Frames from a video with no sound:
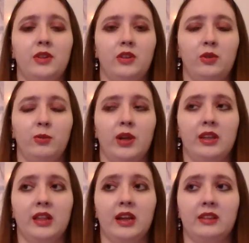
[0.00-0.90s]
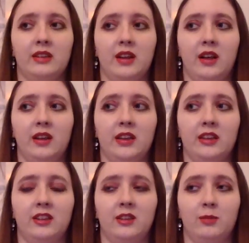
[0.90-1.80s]
such a way that I did not
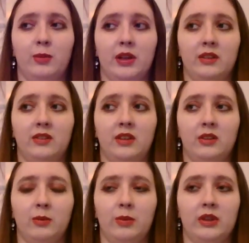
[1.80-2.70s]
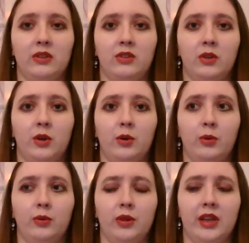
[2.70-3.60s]
expect it to be so
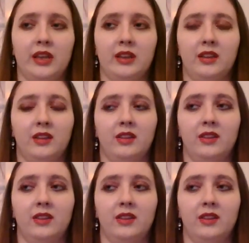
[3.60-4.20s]
like